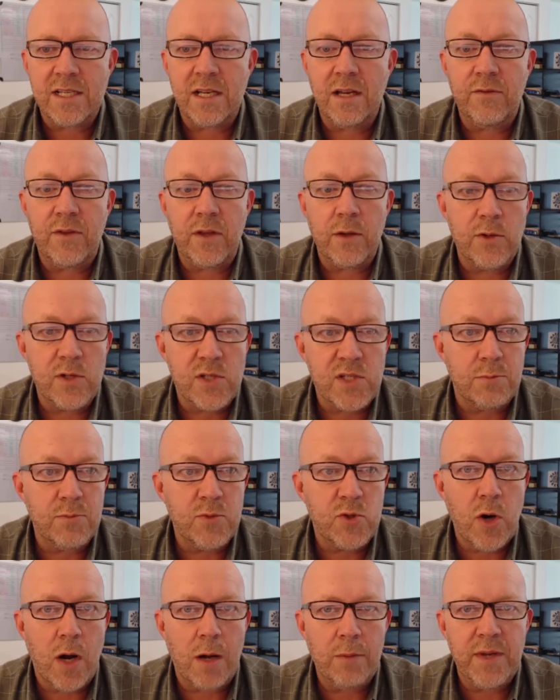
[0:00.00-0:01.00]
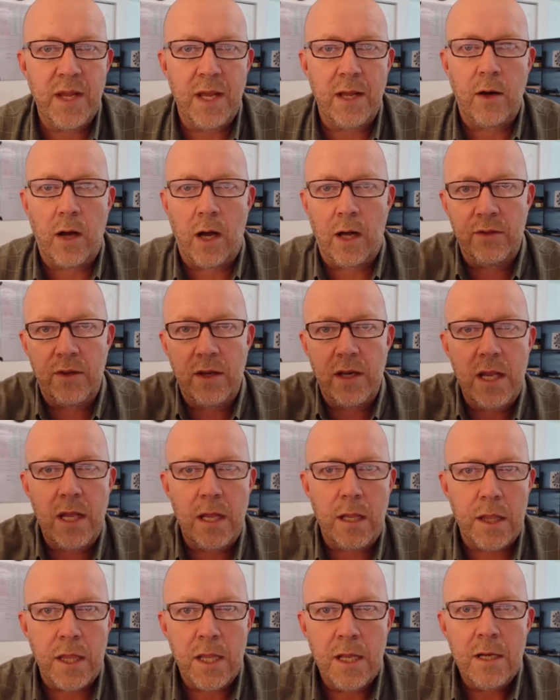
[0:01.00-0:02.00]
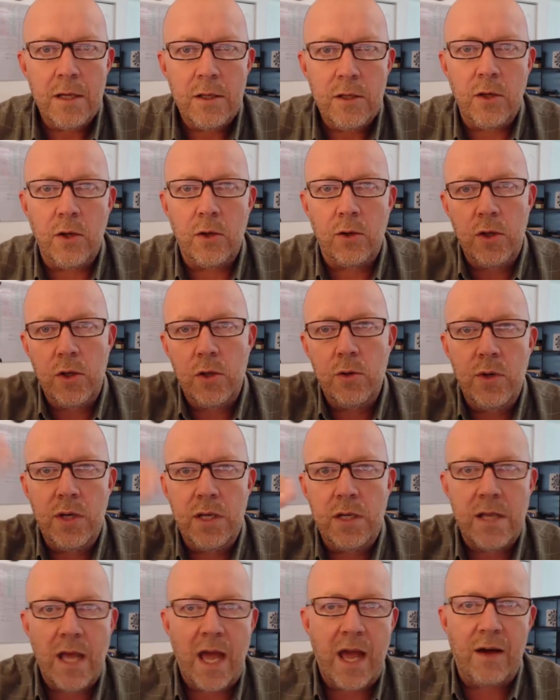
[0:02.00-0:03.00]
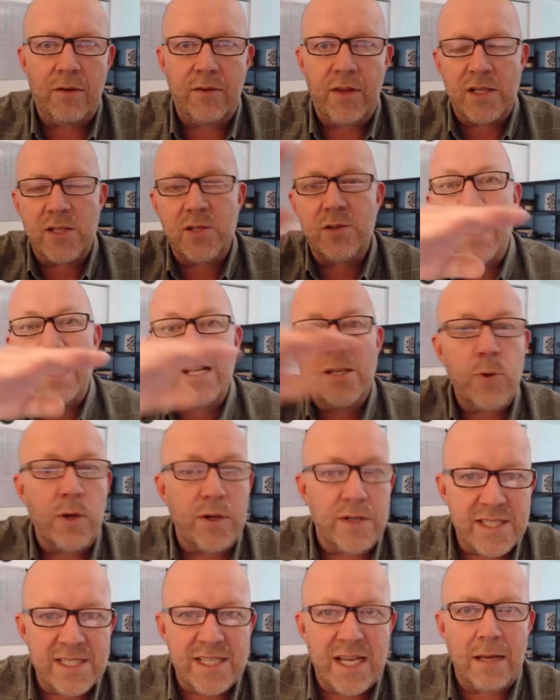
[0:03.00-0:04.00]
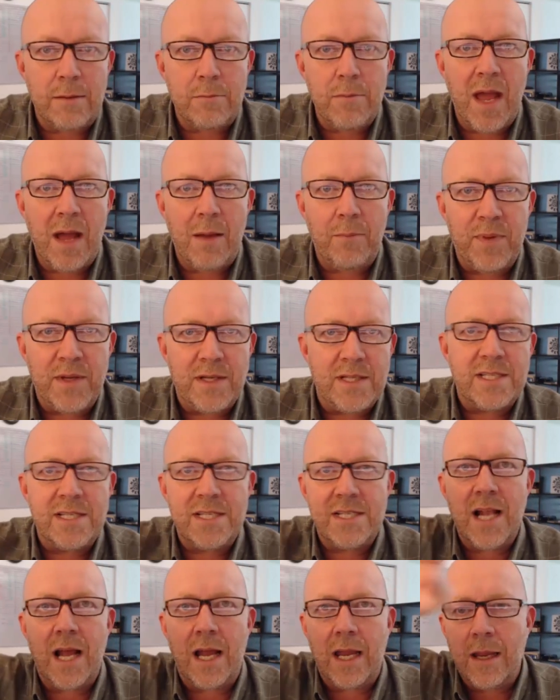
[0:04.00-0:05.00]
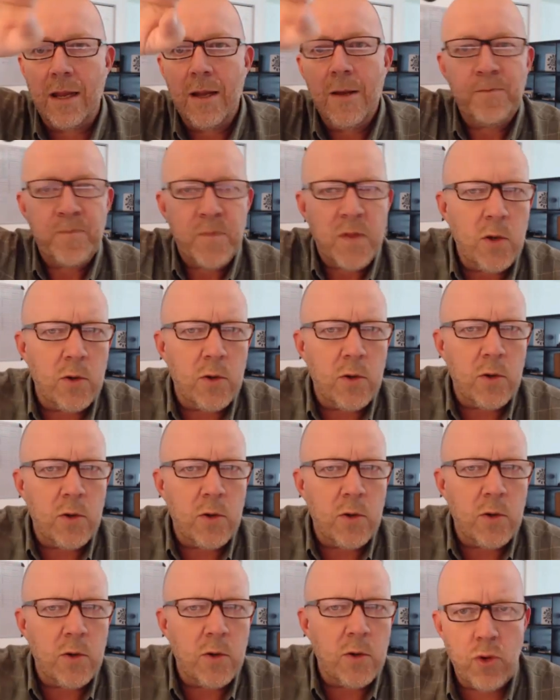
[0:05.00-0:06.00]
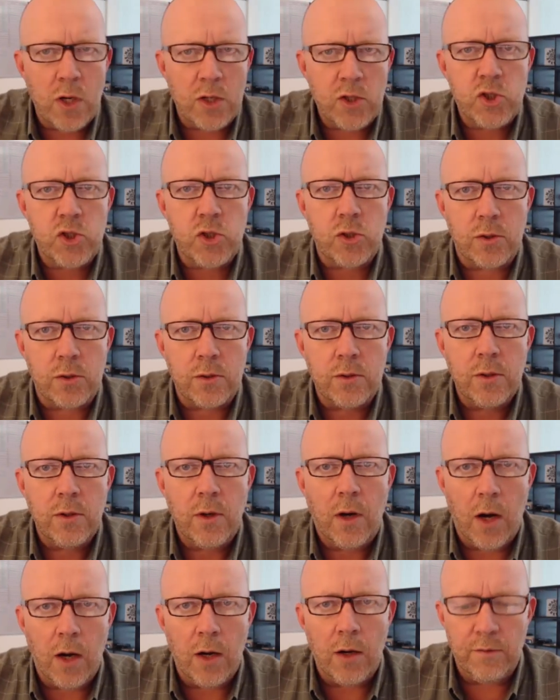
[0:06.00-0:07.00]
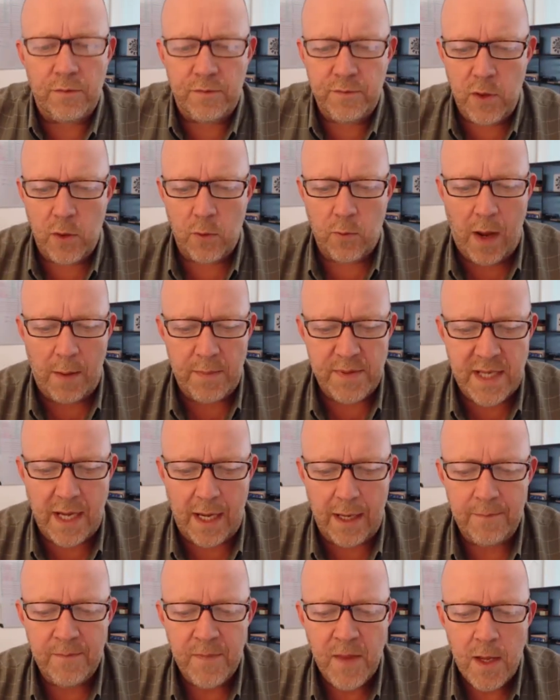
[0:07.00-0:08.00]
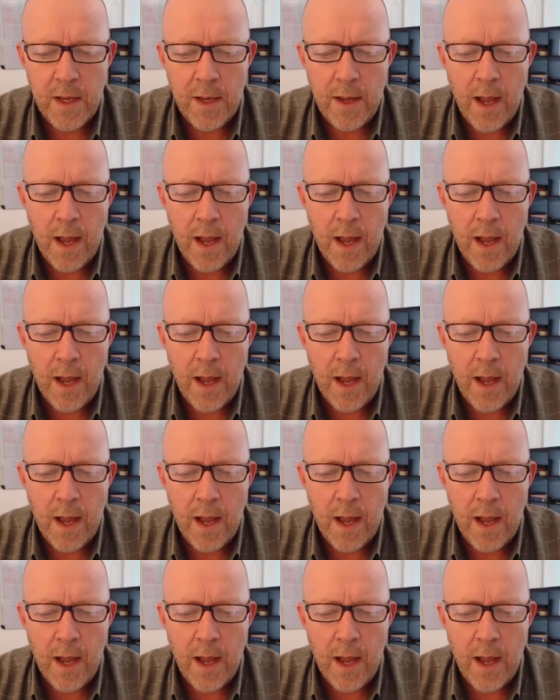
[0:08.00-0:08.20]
And if there is some drop down underneath, you need to have that. So that's what a sitemap is. It's like, it's the structure of your website.